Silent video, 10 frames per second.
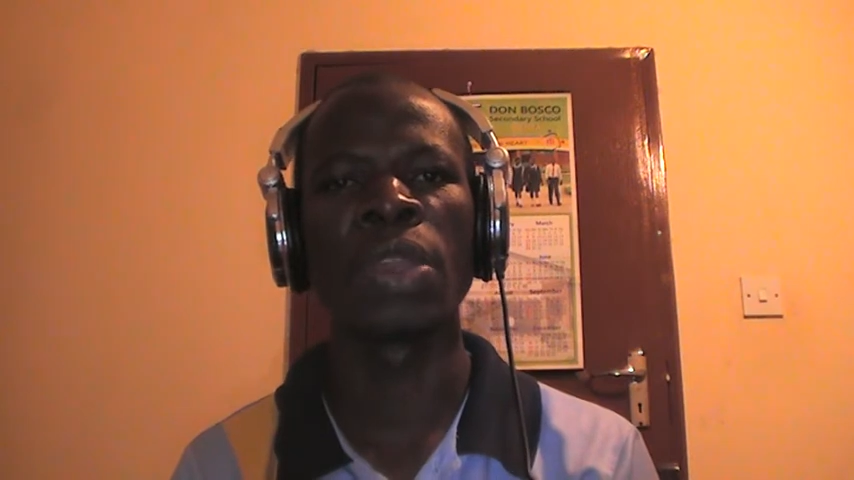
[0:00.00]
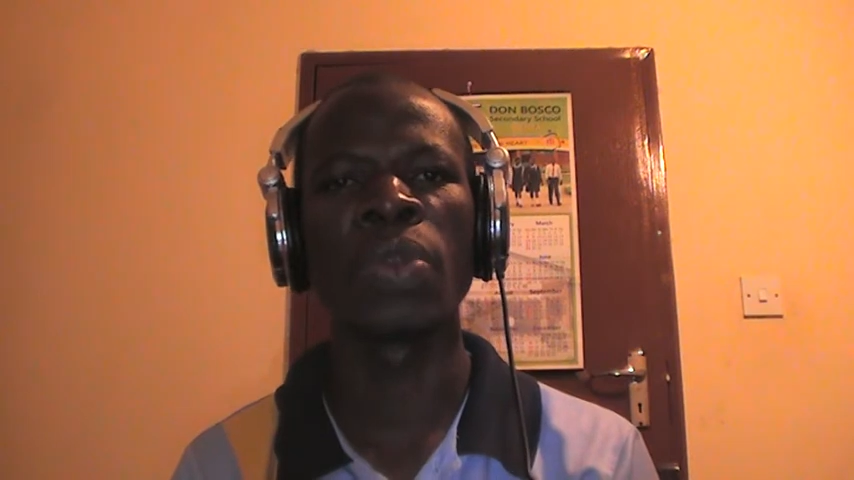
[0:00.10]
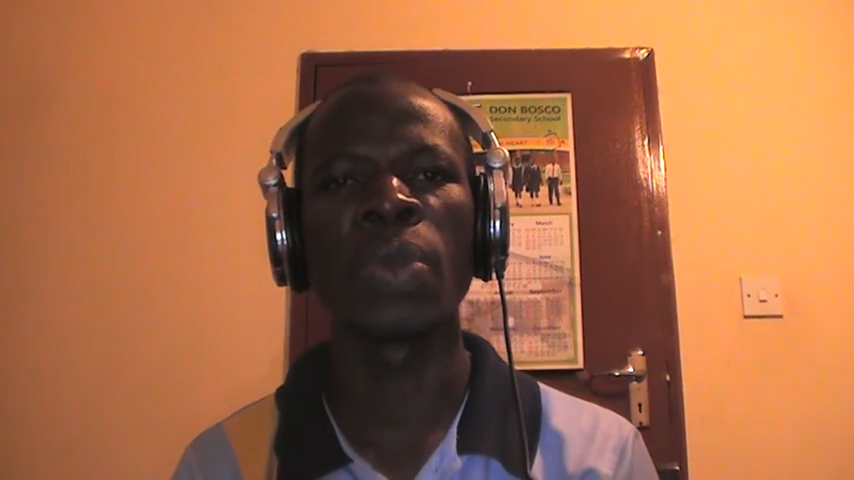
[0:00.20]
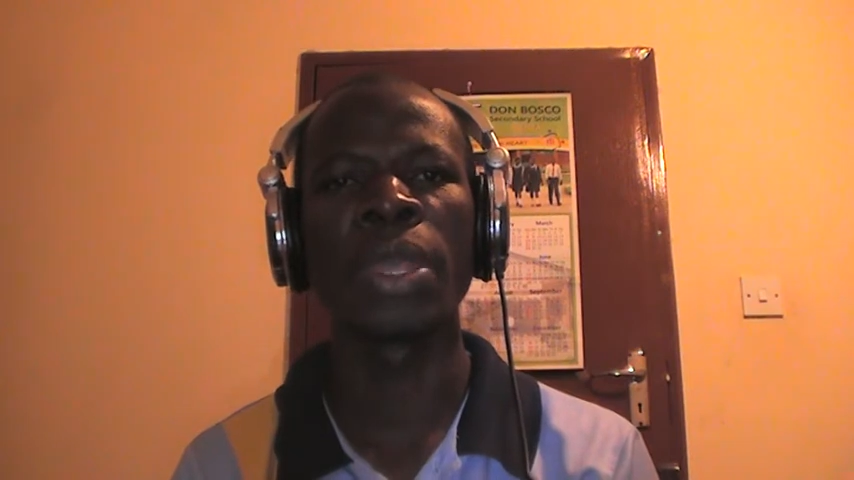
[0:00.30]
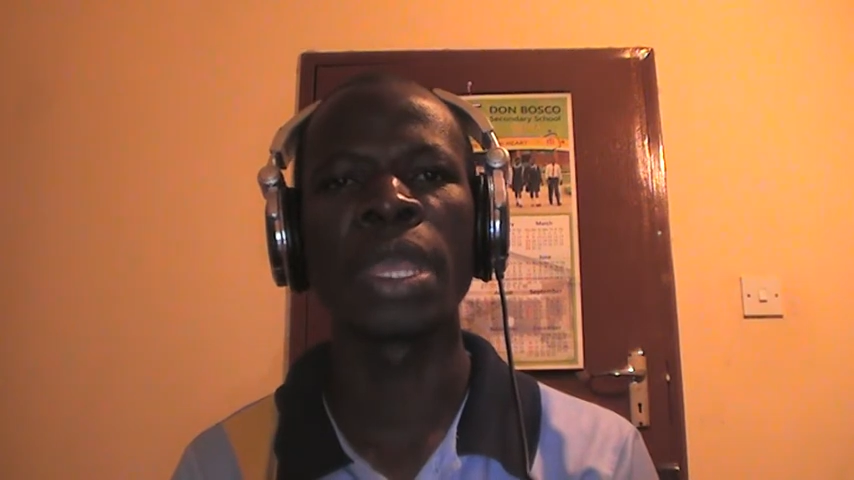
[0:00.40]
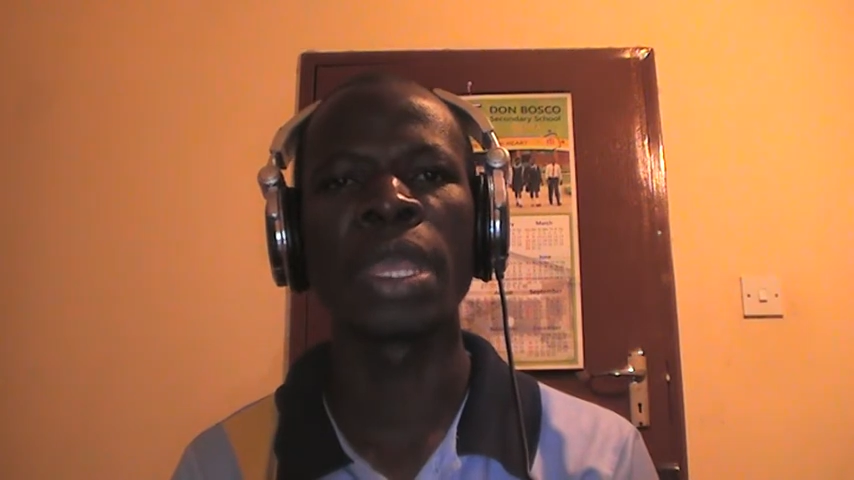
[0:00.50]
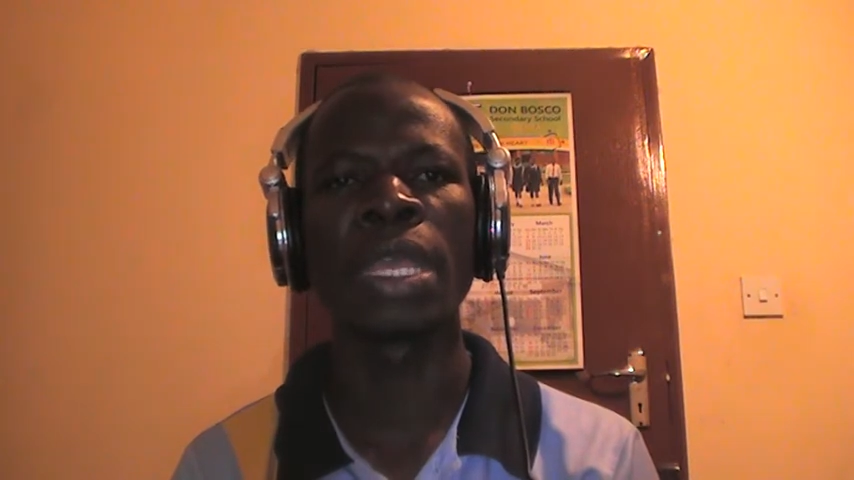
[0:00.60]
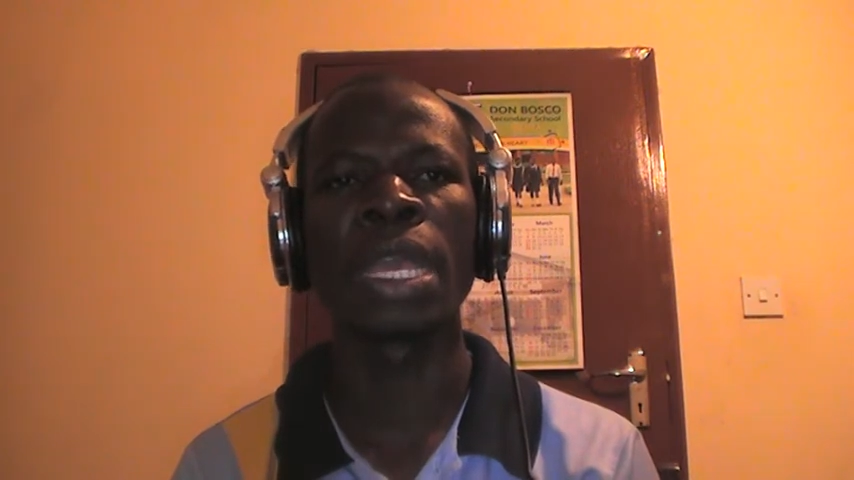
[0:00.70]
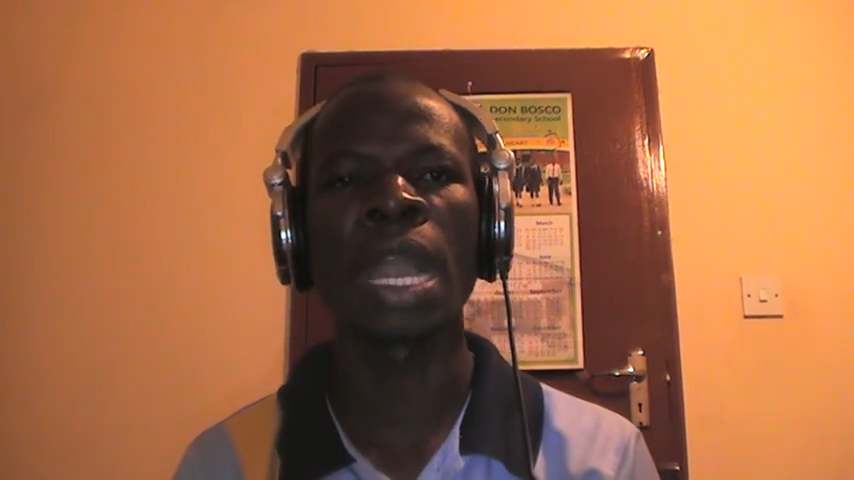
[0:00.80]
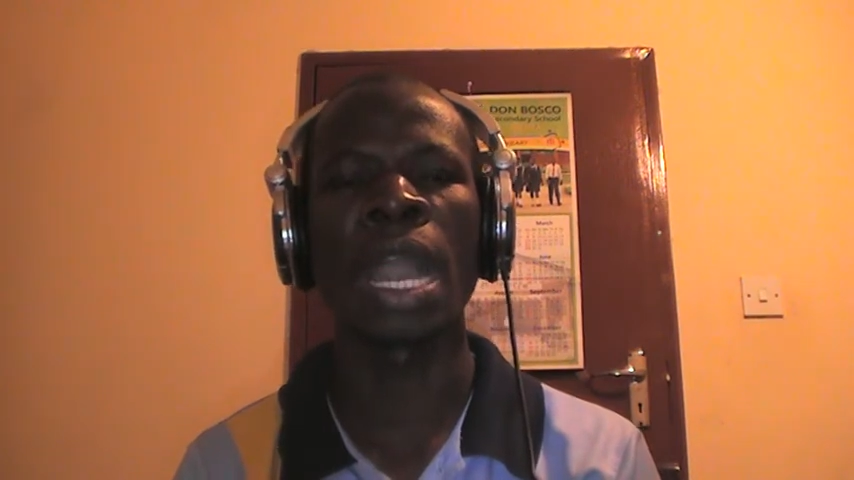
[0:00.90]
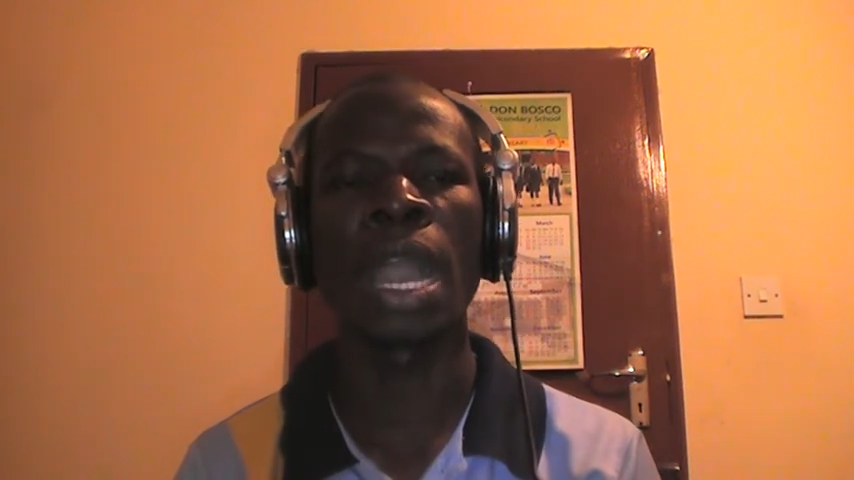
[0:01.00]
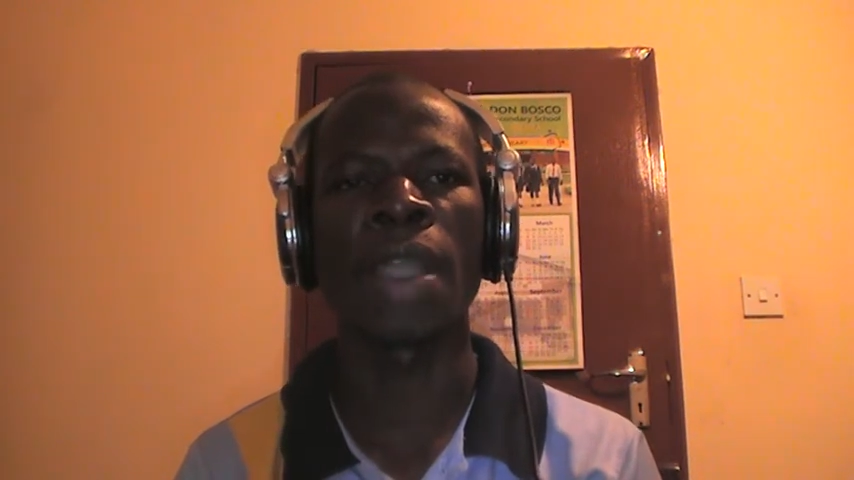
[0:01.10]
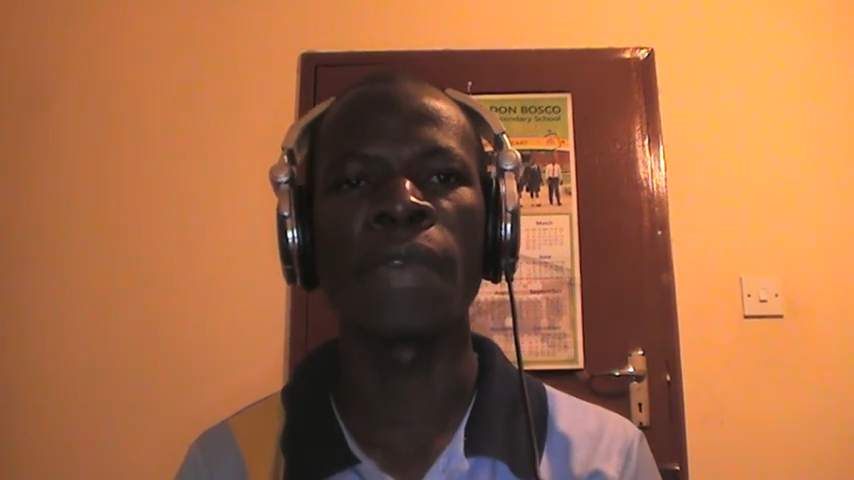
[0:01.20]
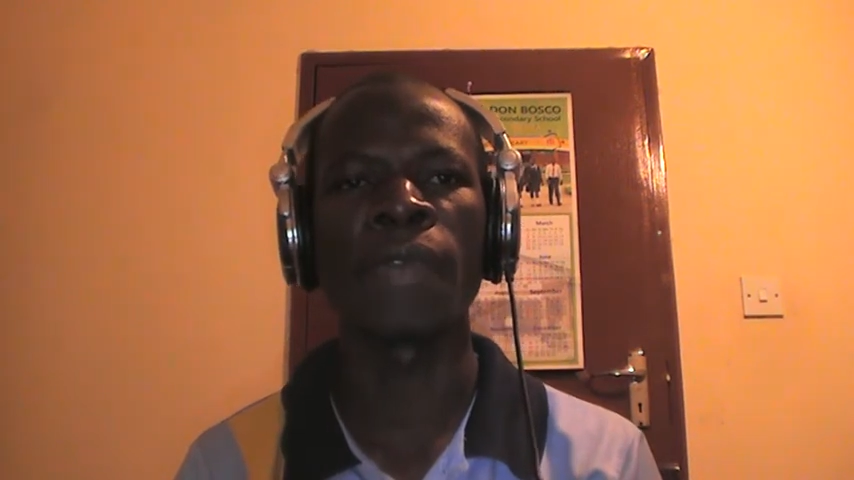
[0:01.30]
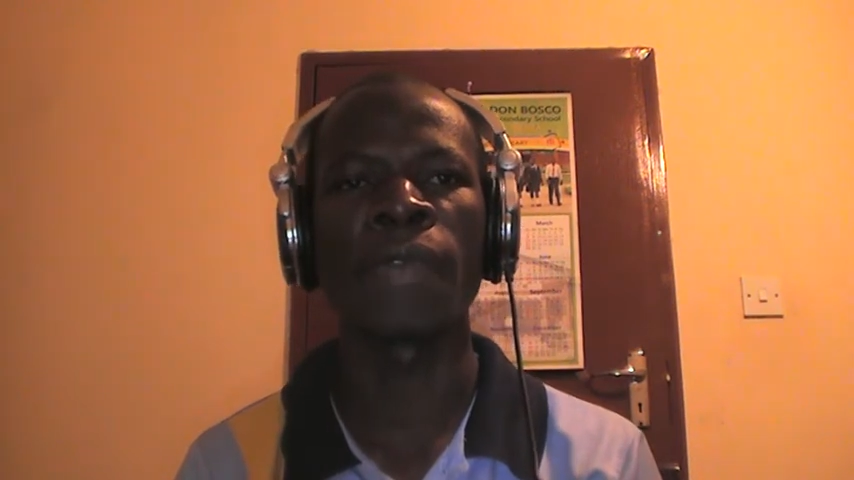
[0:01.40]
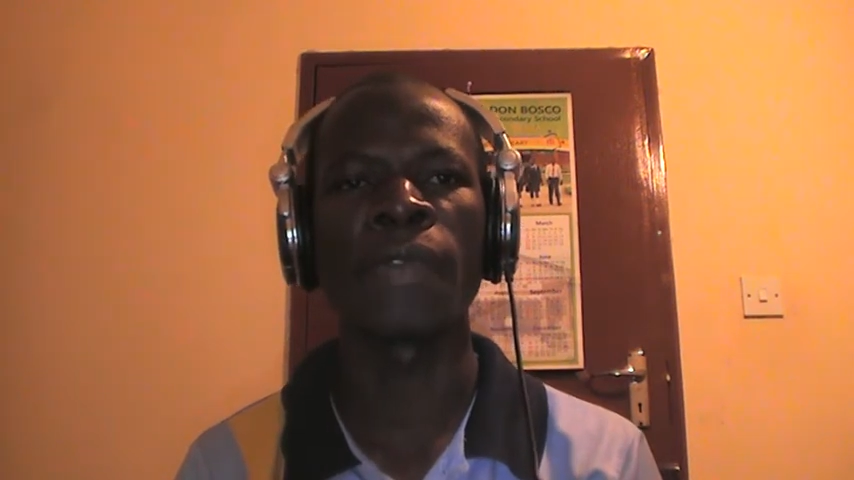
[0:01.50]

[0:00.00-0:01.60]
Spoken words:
do we have